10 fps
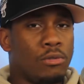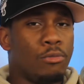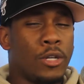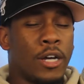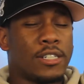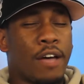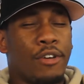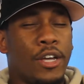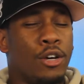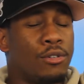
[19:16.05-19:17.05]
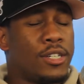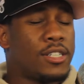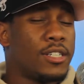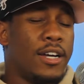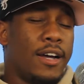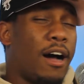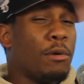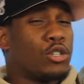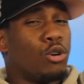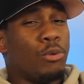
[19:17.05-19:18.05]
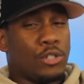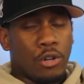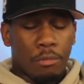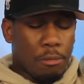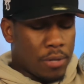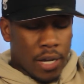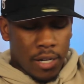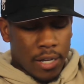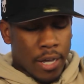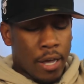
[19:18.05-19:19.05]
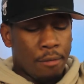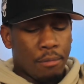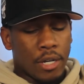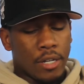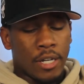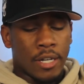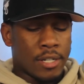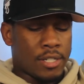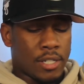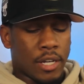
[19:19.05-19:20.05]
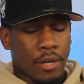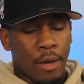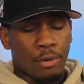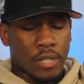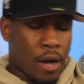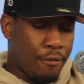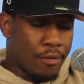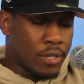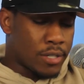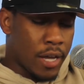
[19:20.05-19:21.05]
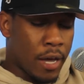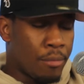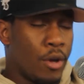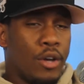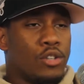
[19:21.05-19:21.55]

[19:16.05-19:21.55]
does have an illness. I'm not sure when he's going to be playing again, but he is sick and was out for this game. So